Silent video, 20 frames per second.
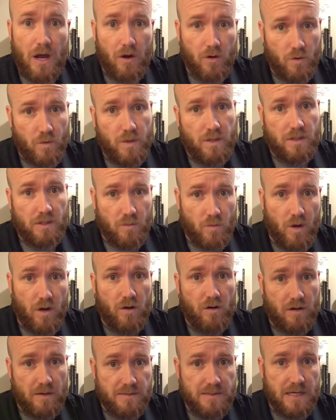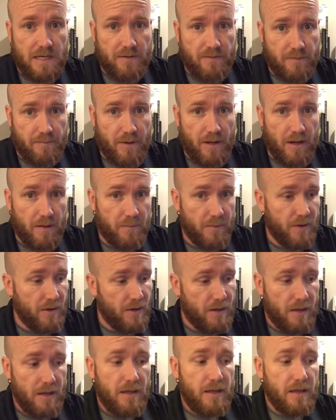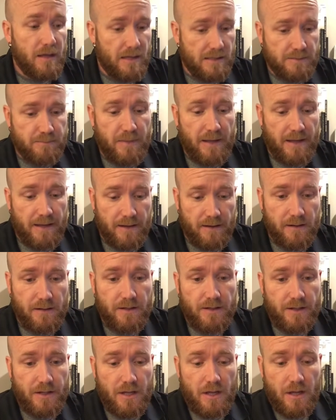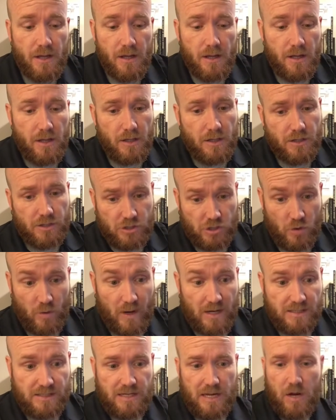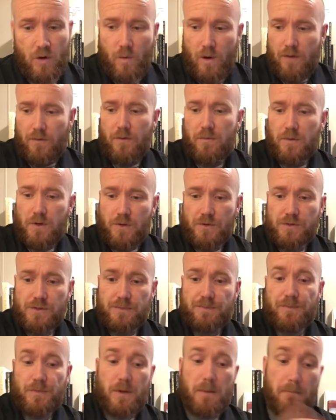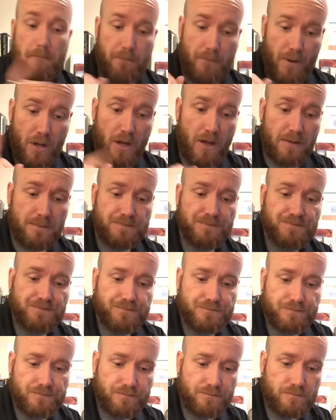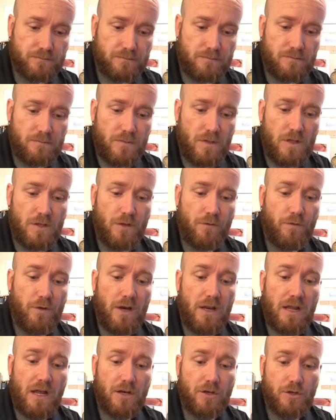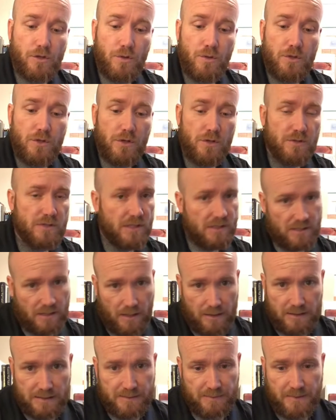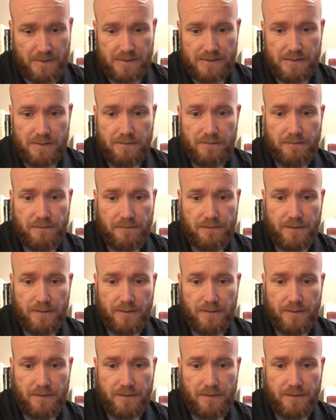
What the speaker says: quickly water comes out of a pipe. It's bad. So I stay away from those. But the fitting I do use is not expensive,